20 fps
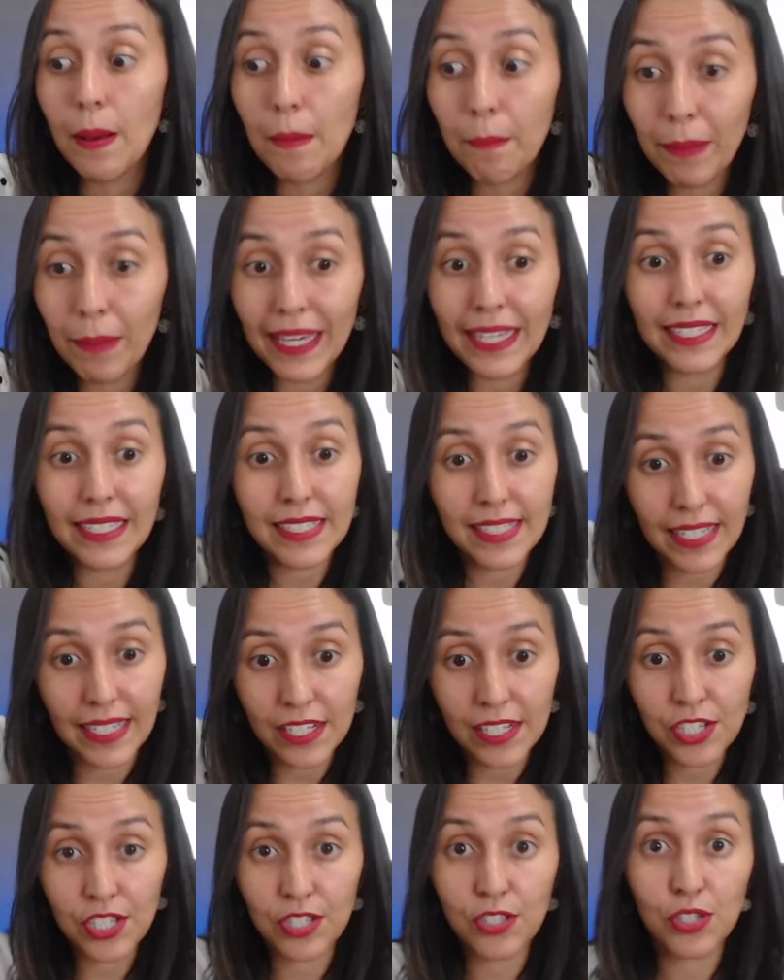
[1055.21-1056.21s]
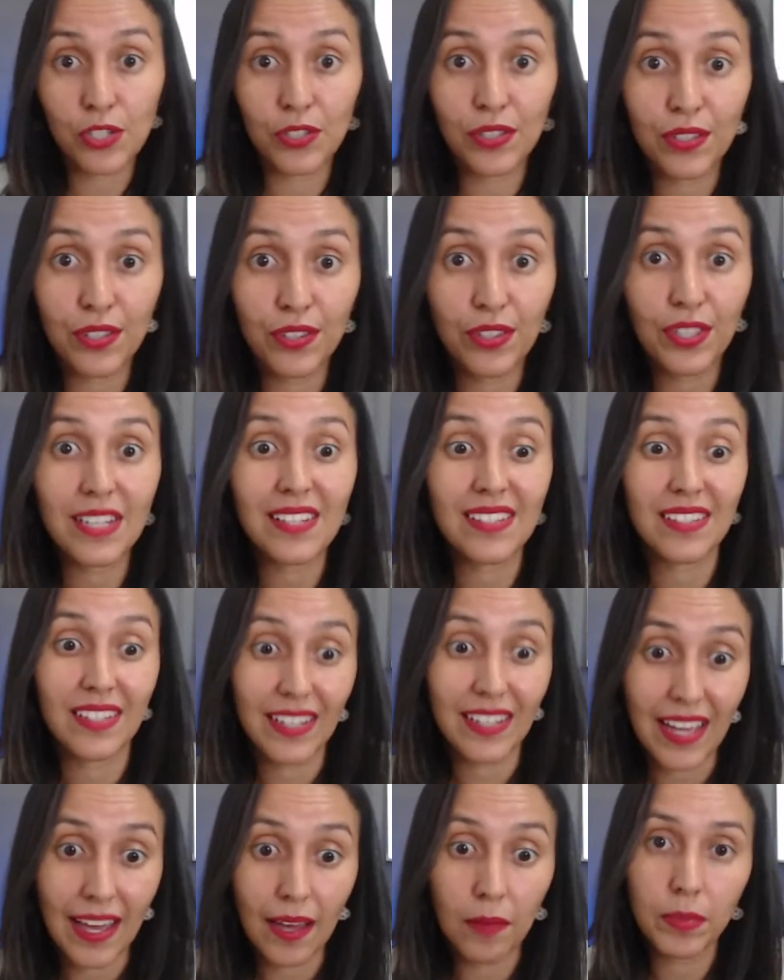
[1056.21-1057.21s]
pay attention to the things that
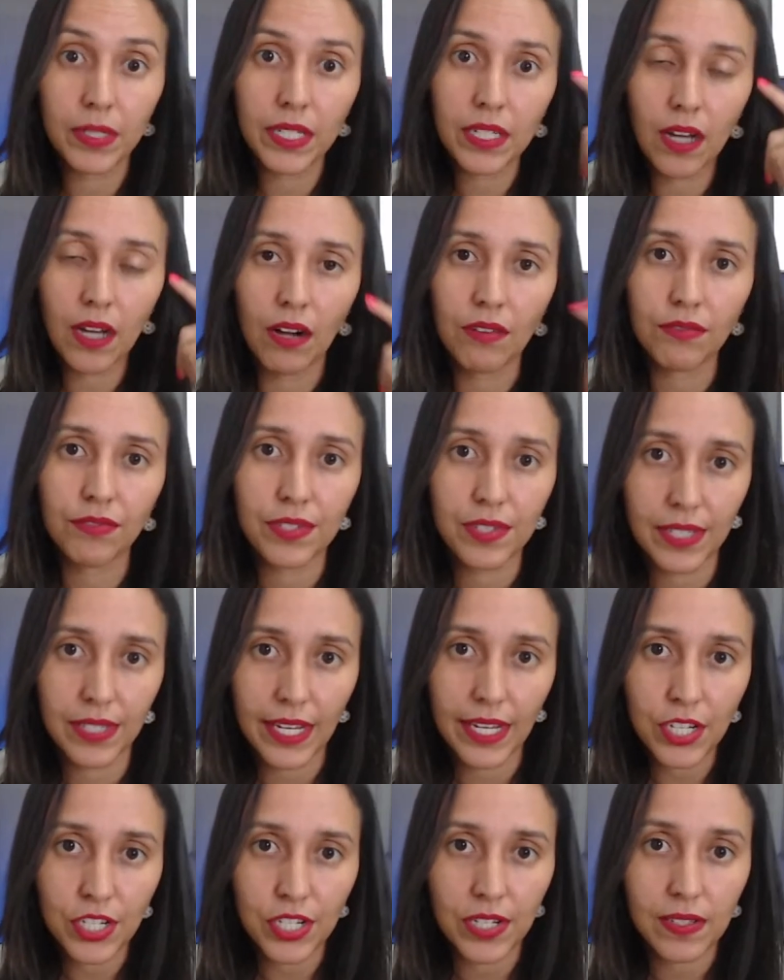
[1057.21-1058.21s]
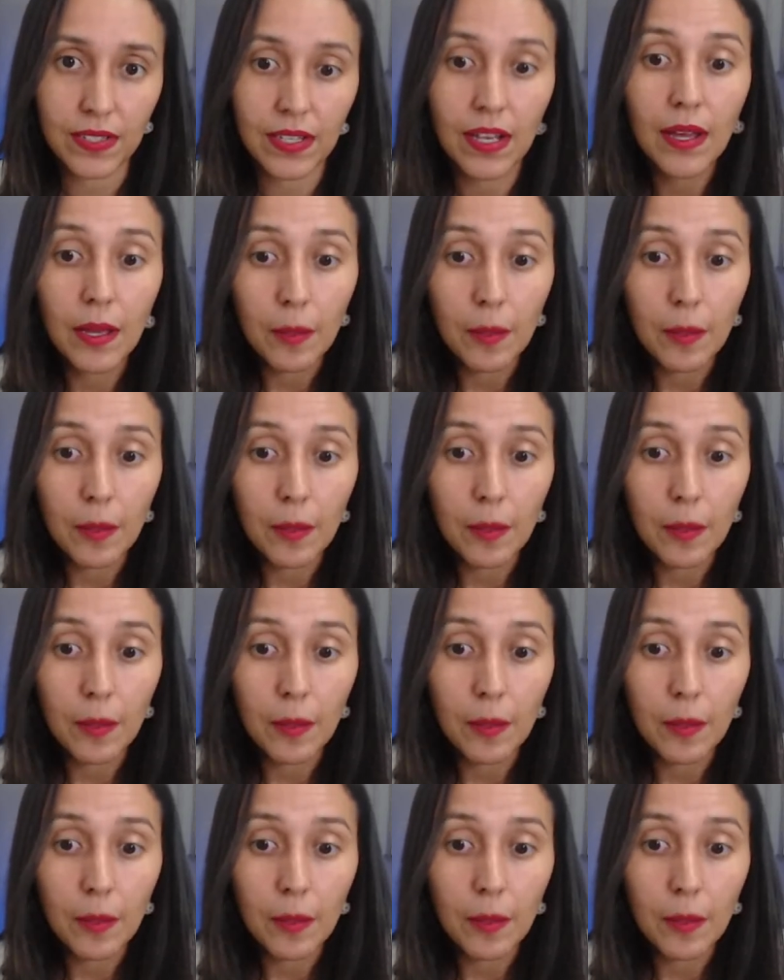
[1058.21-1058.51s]
happen in conversations,